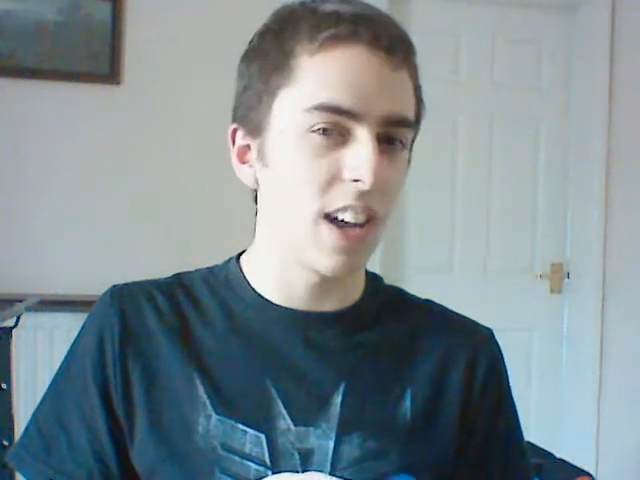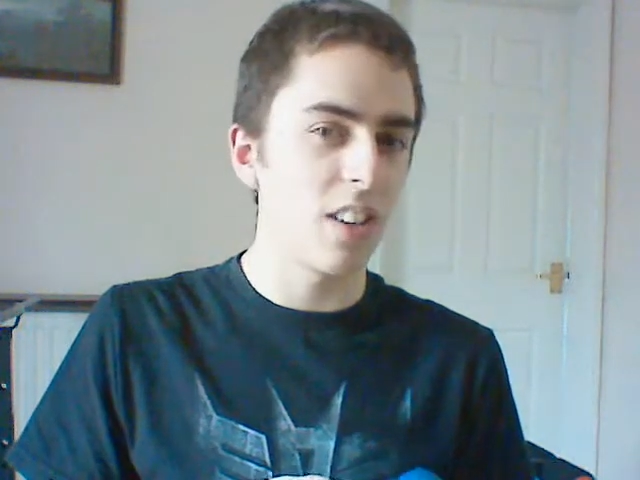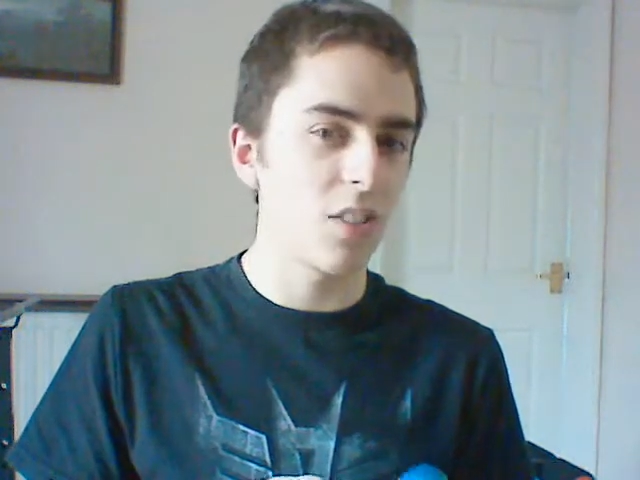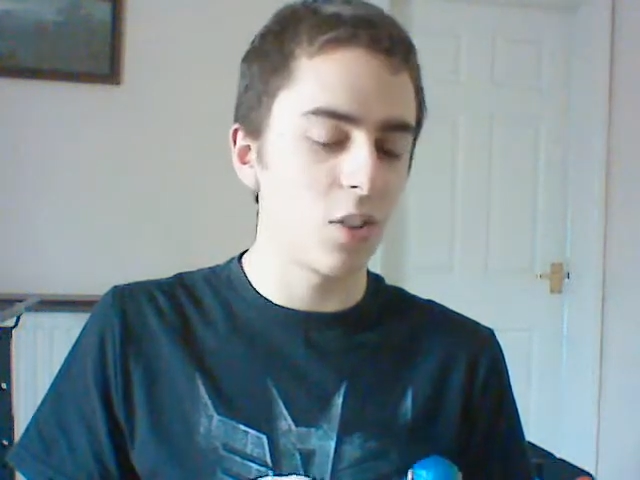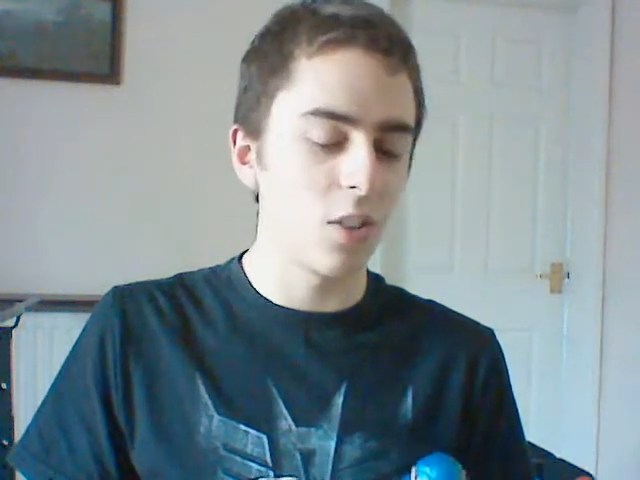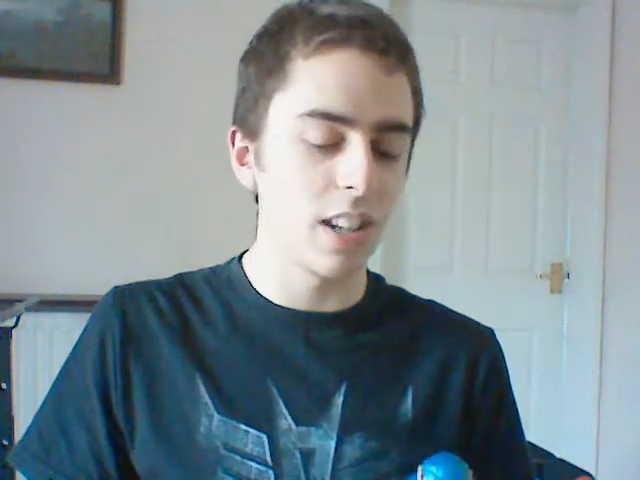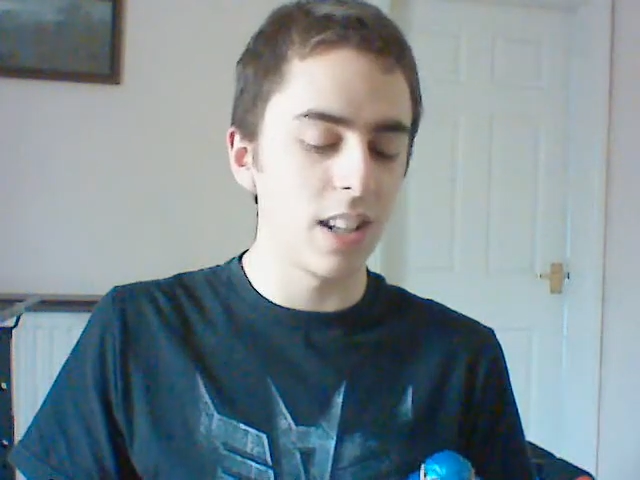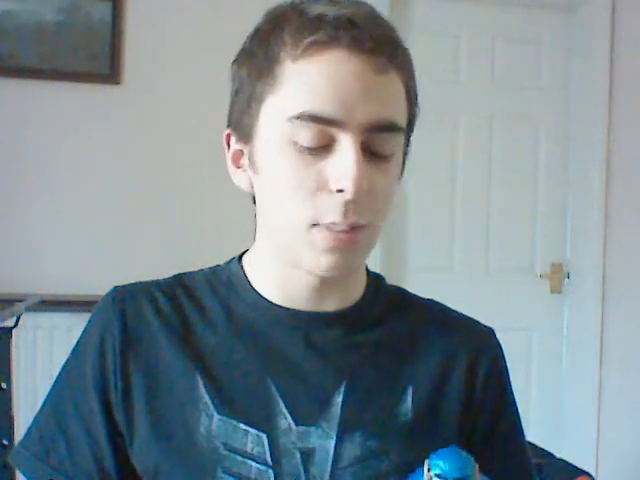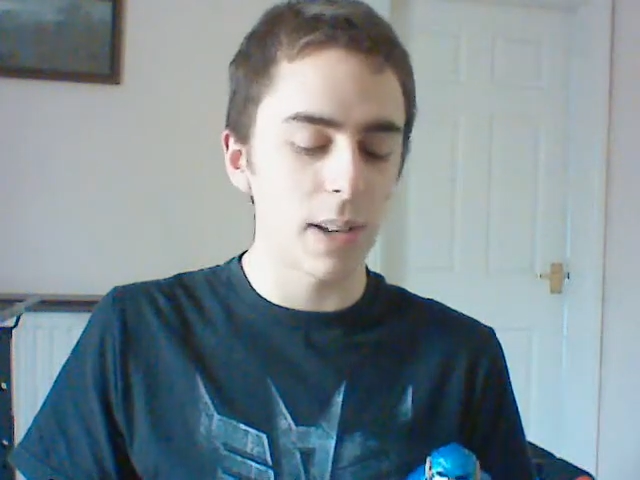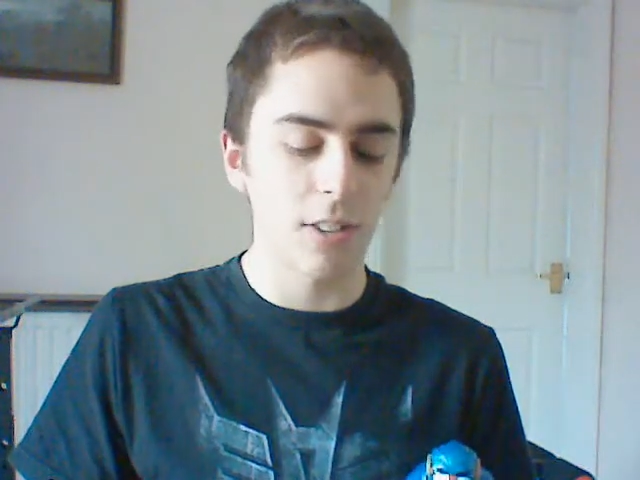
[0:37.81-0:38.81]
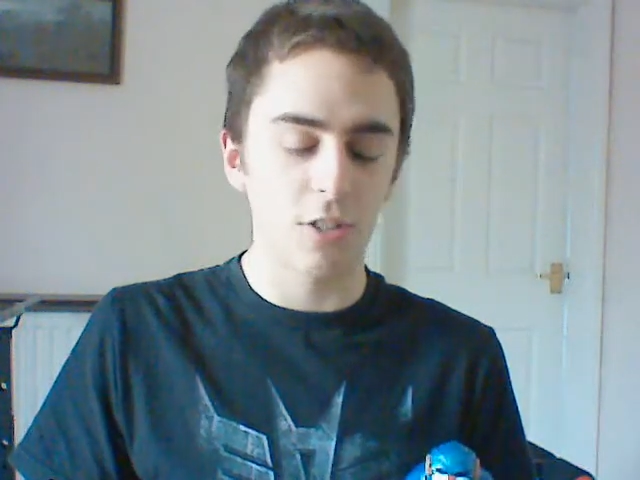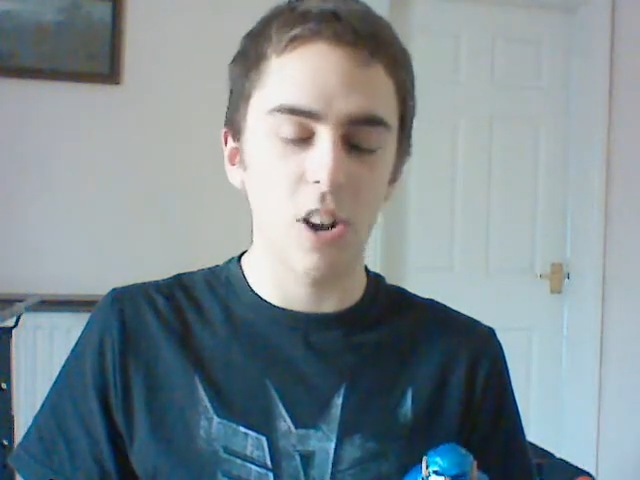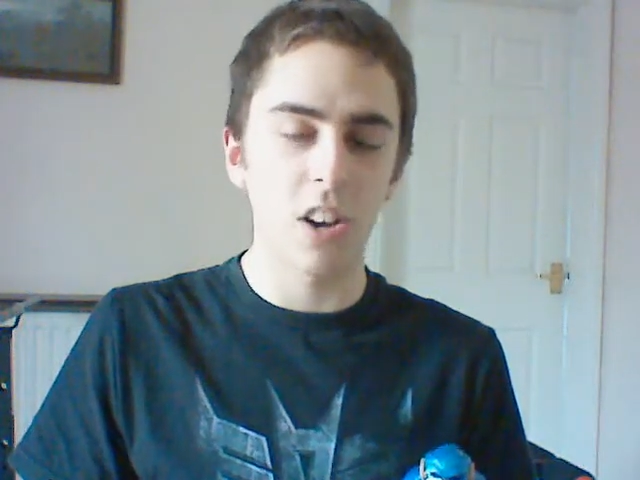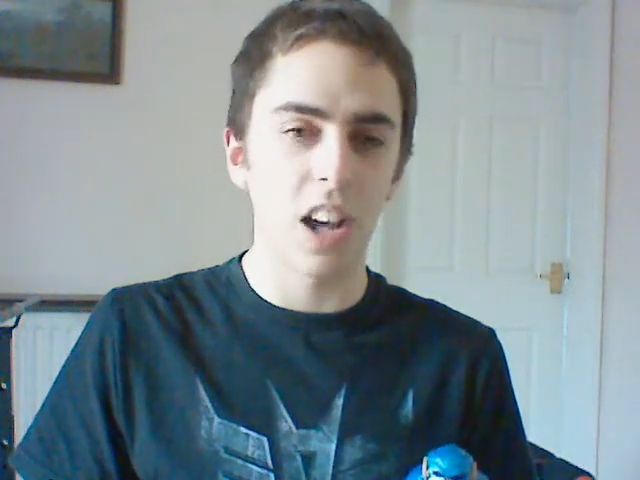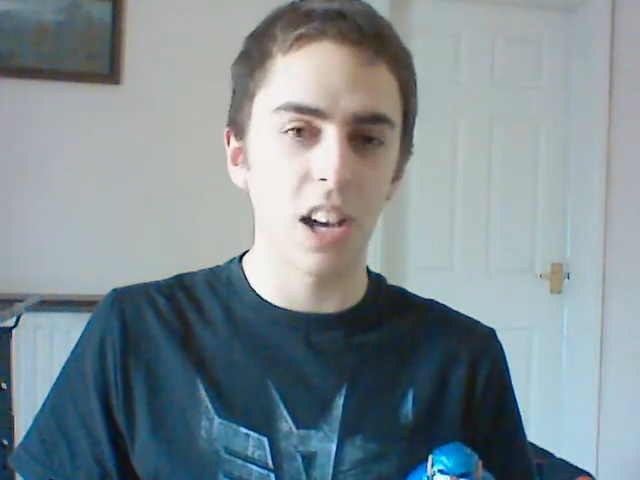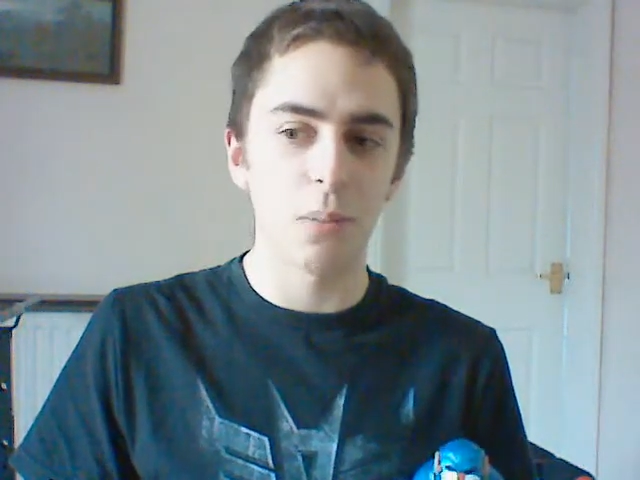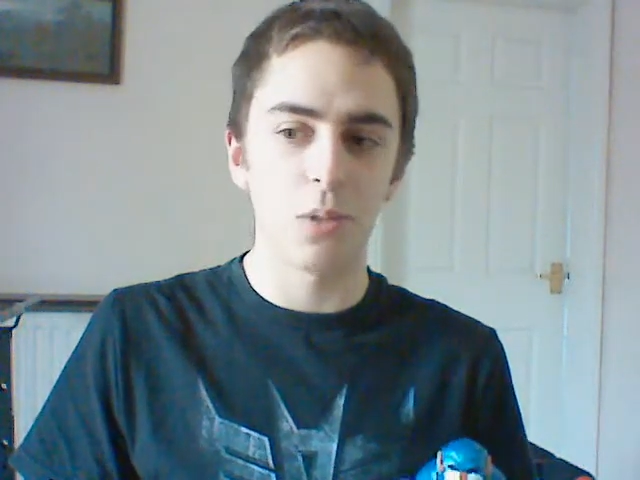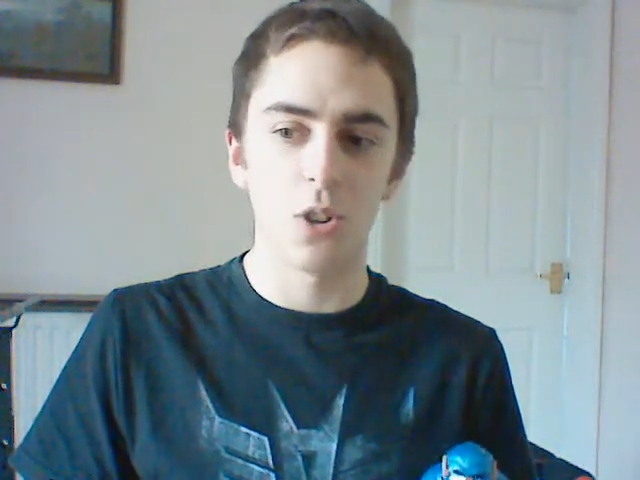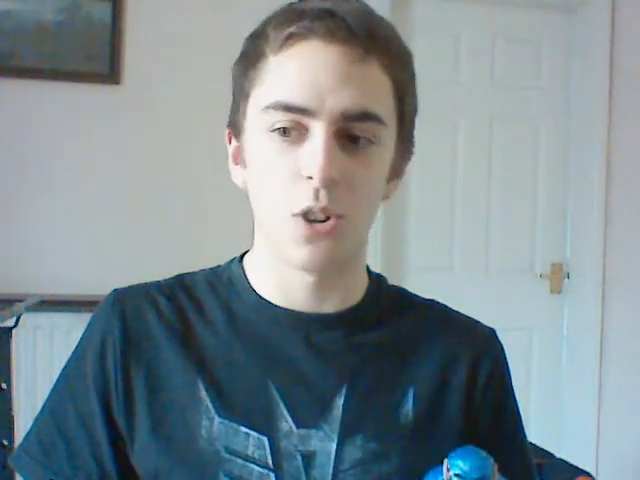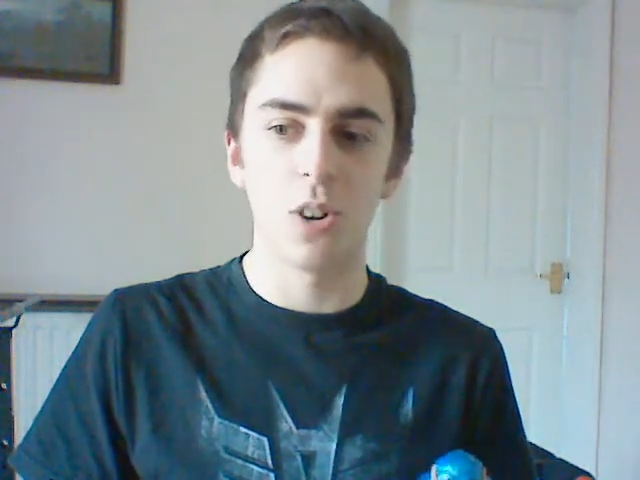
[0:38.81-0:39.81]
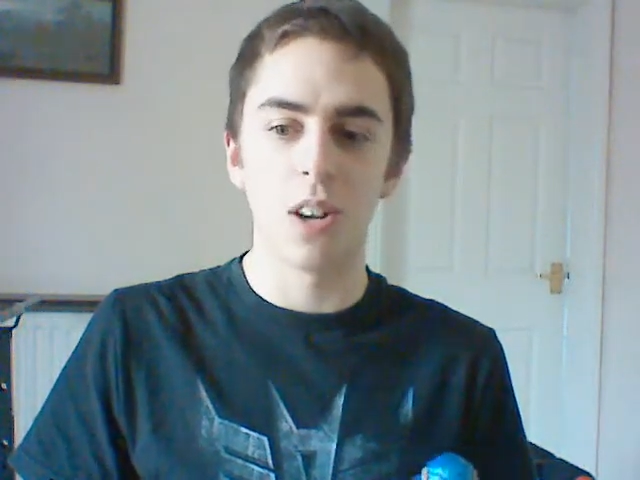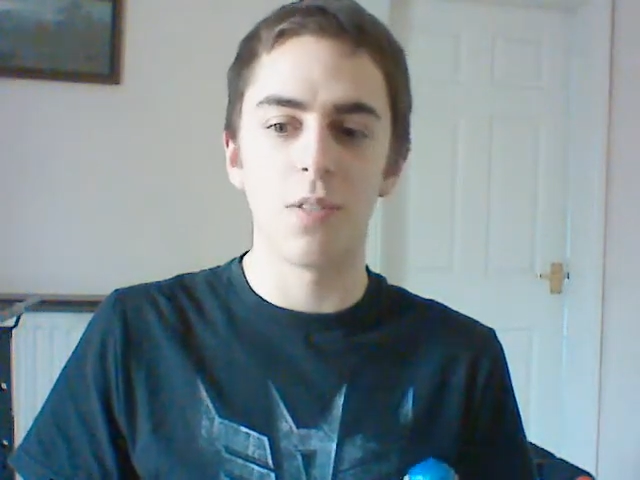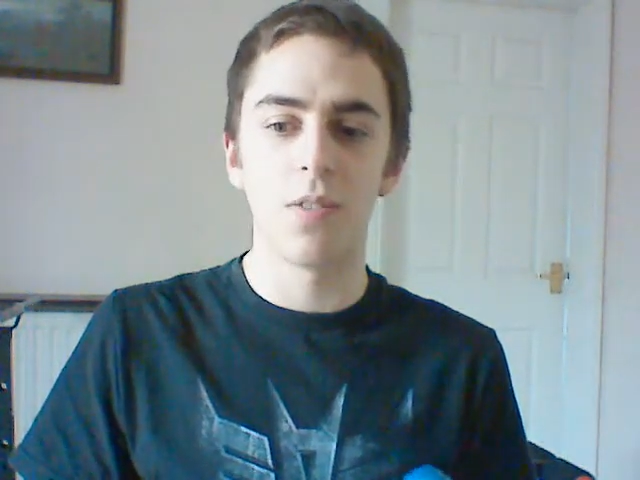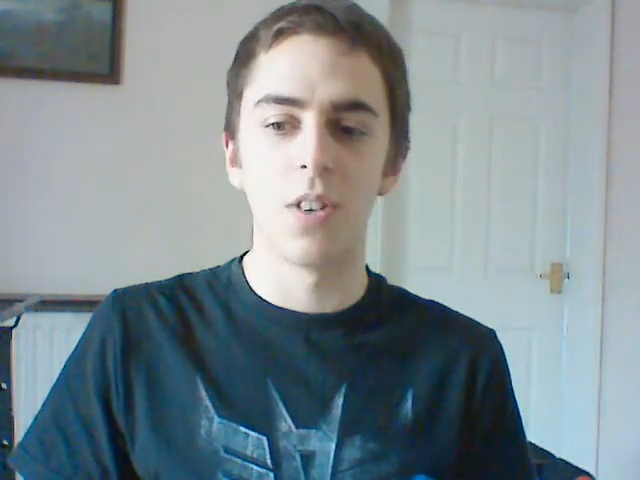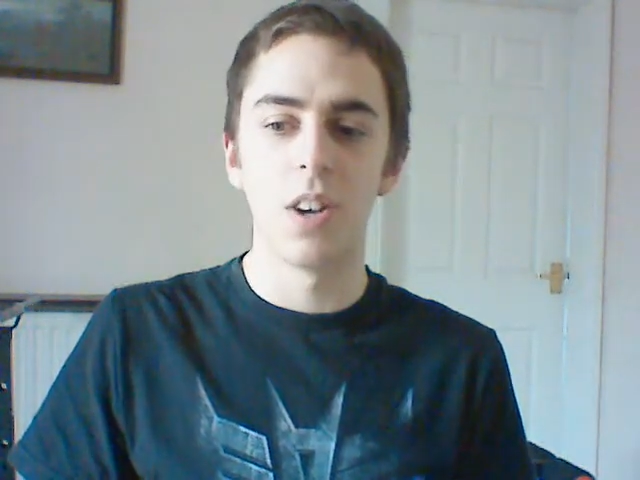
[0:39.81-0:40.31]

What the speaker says: has done Leader Megatron, and I'm sure if